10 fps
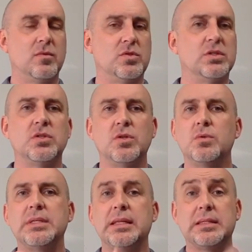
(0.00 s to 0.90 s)
just
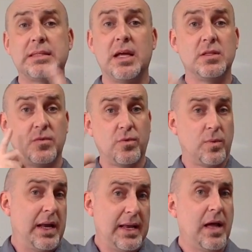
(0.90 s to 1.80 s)
using the signs for
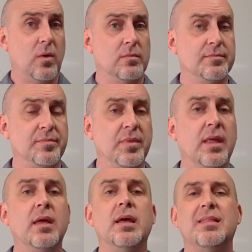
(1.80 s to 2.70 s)
right now.
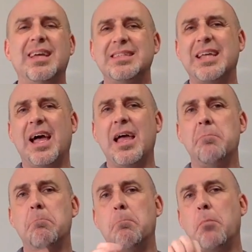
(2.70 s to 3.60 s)
That
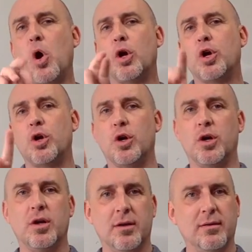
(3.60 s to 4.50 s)
time
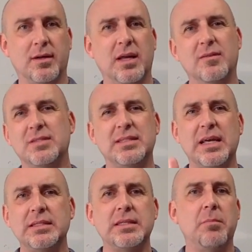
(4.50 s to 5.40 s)
marker kind of
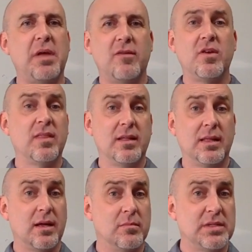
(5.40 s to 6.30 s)
sets up everything
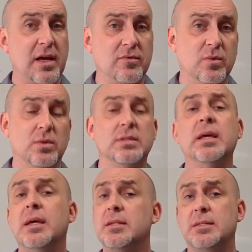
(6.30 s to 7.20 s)
that comes afterwards.
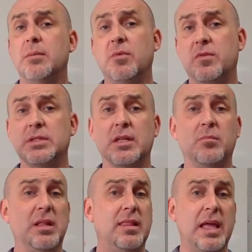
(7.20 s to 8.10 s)
Same if it's going
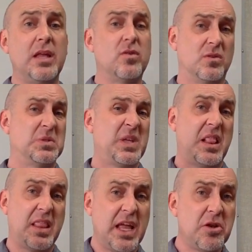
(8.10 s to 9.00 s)
to be later. You could say
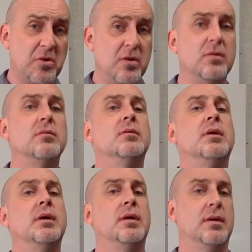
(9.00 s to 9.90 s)
later,
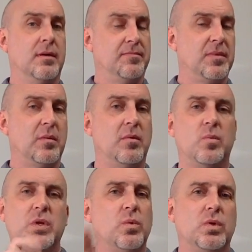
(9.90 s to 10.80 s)
and
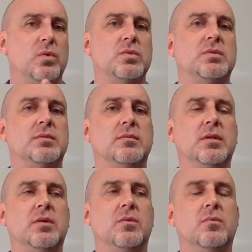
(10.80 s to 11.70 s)
we don't use,
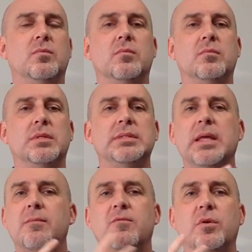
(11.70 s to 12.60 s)
the
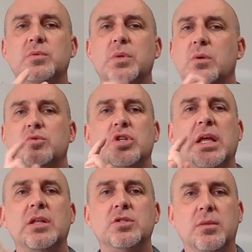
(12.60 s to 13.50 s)
same verbs. We don't
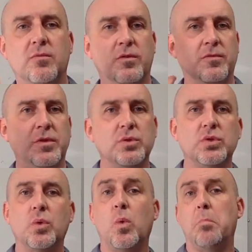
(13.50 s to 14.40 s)
change them for future or